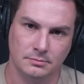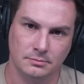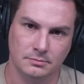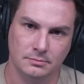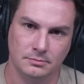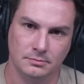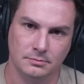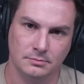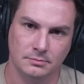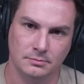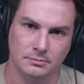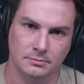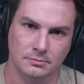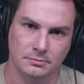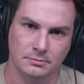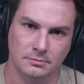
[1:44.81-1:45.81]

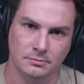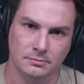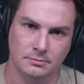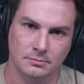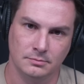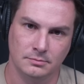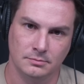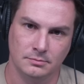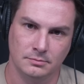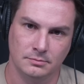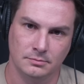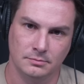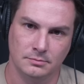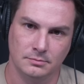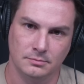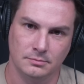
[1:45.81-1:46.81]

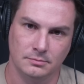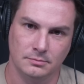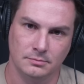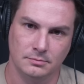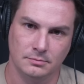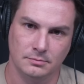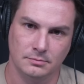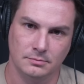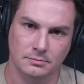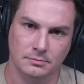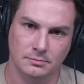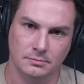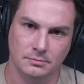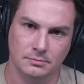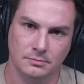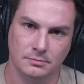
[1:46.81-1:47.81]

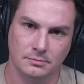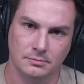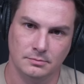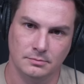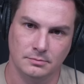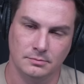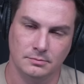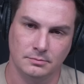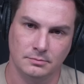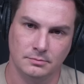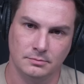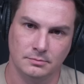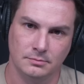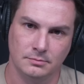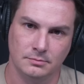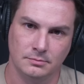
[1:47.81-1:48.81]

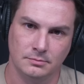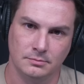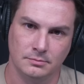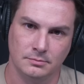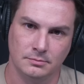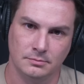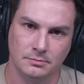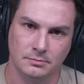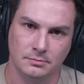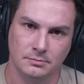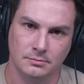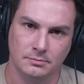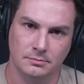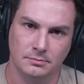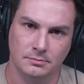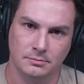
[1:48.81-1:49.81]

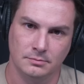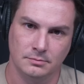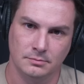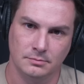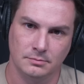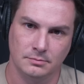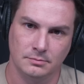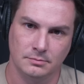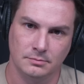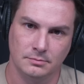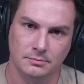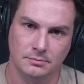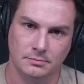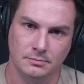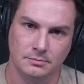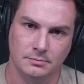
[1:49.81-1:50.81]

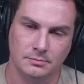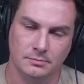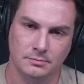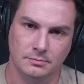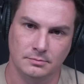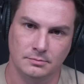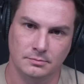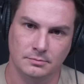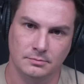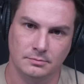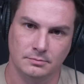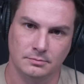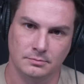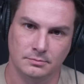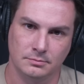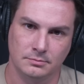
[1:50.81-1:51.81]

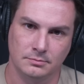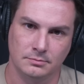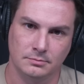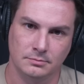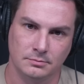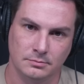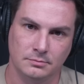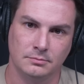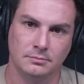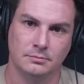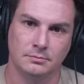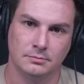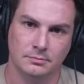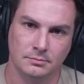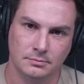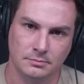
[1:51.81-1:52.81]
[no speech]